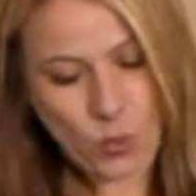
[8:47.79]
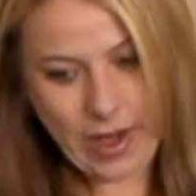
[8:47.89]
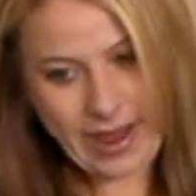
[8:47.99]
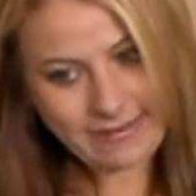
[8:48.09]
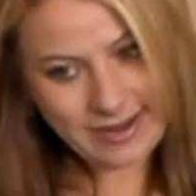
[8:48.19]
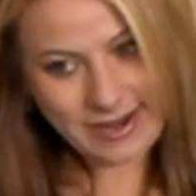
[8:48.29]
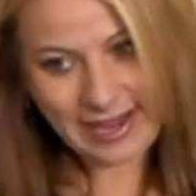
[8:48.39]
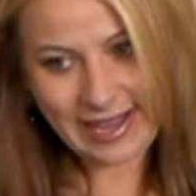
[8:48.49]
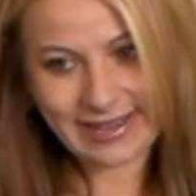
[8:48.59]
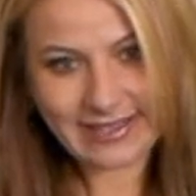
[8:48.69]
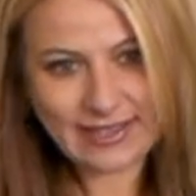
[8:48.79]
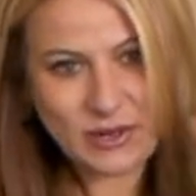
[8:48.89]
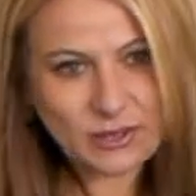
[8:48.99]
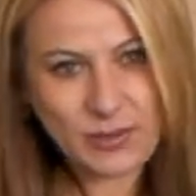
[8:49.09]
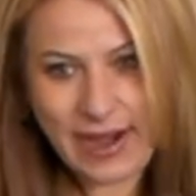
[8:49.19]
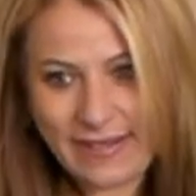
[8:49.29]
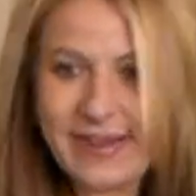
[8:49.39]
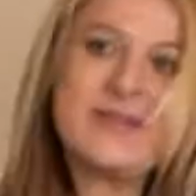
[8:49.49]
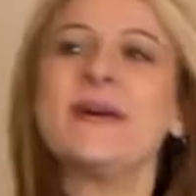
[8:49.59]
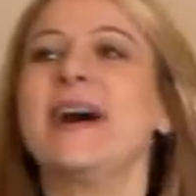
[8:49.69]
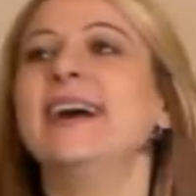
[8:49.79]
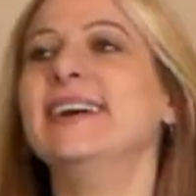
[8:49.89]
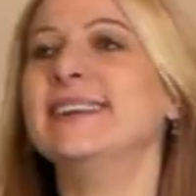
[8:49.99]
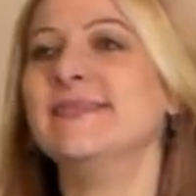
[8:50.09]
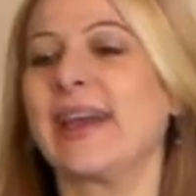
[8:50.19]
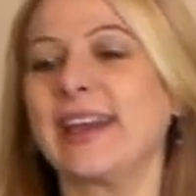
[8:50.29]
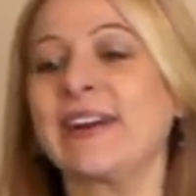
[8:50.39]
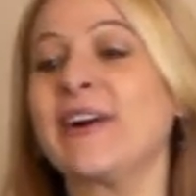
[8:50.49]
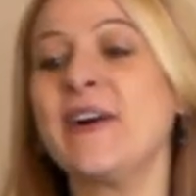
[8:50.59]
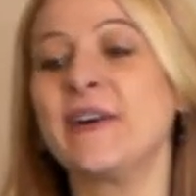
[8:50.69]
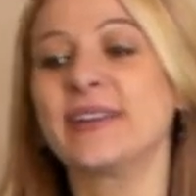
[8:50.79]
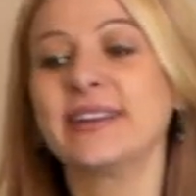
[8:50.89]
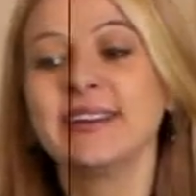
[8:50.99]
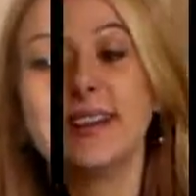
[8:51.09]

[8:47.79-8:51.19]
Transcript: Whatever, again, use whatever you want. Make it your own.